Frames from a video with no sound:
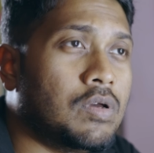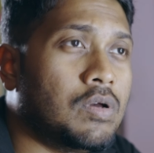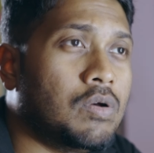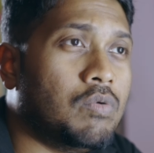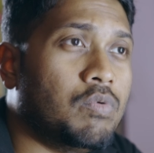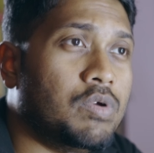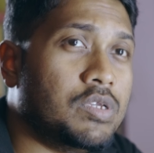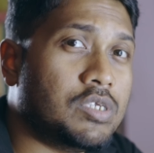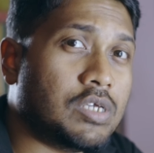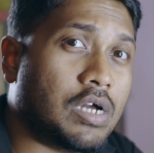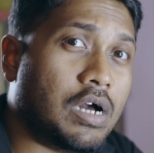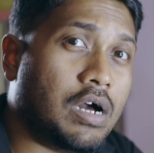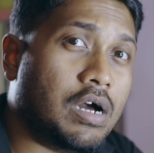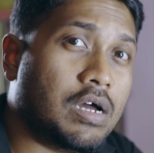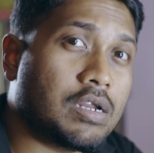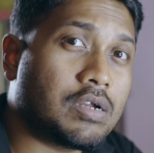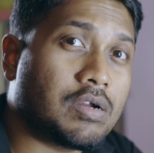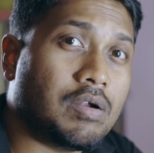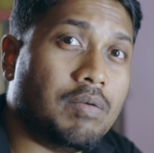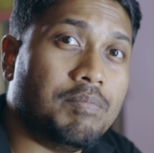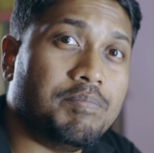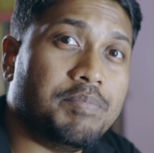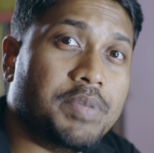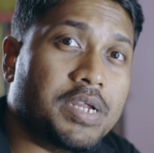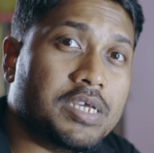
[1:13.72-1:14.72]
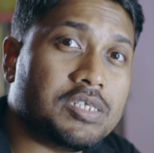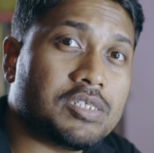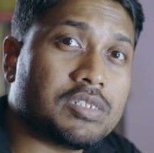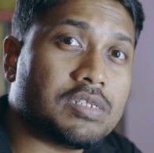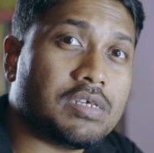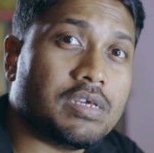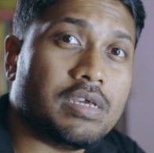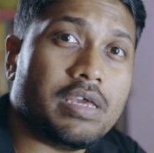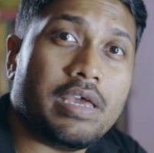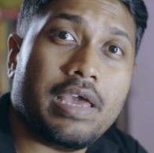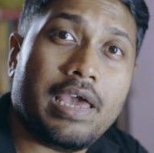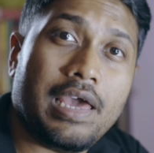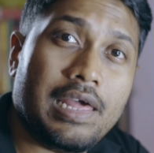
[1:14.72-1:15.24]
which are compressed
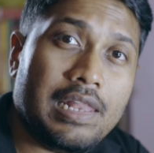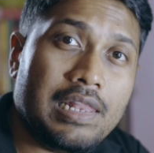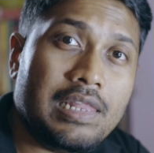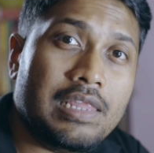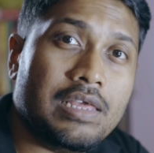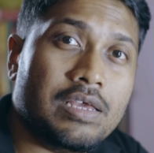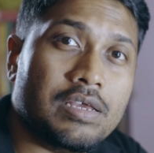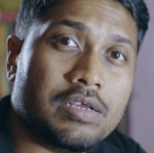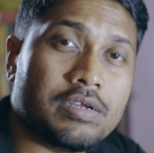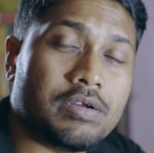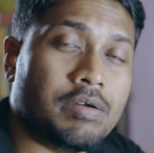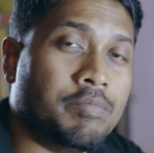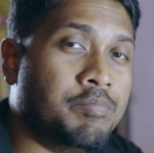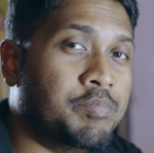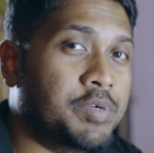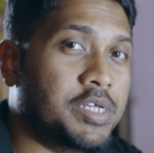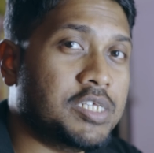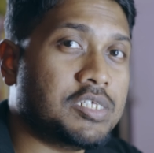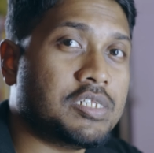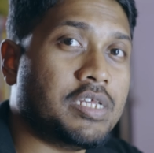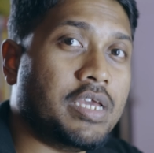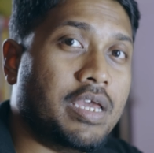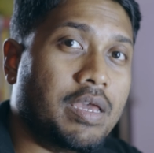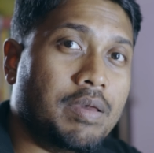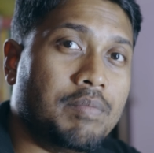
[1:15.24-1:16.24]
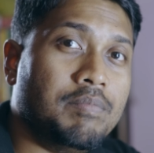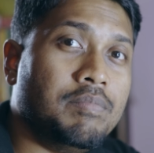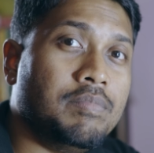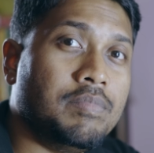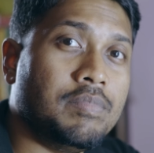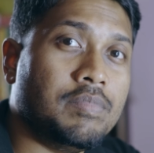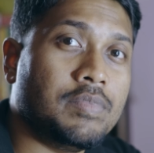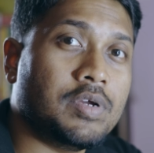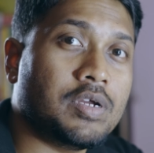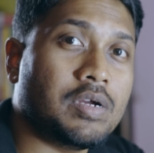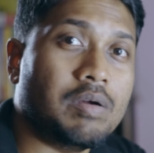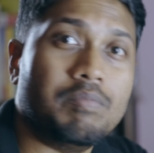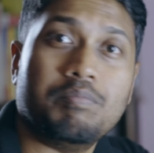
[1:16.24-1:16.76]
L, compressed M,
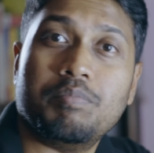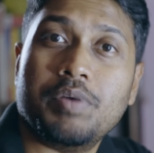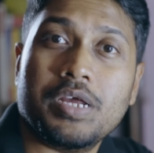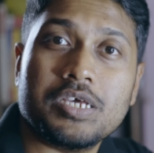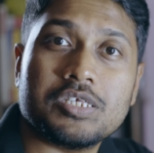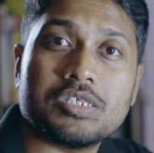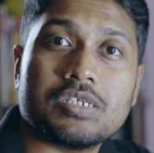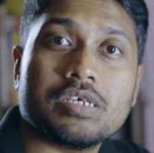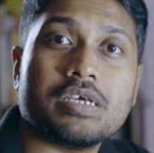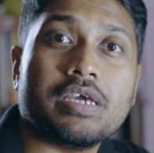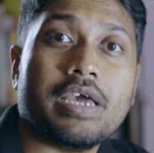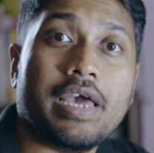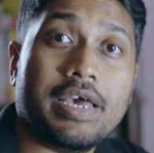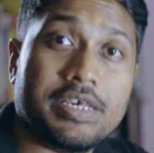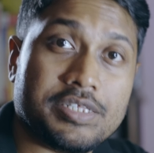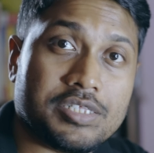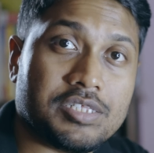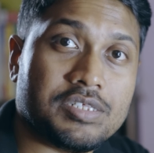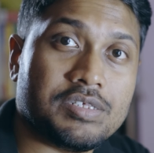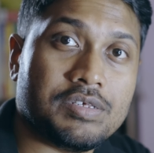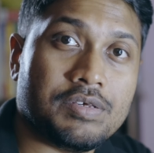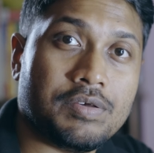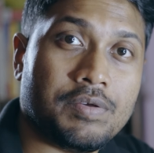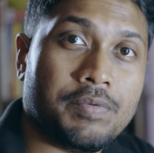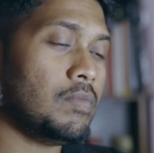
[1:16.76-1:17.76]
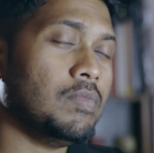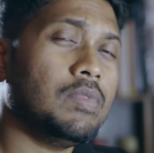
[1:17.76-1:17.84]
compressed S.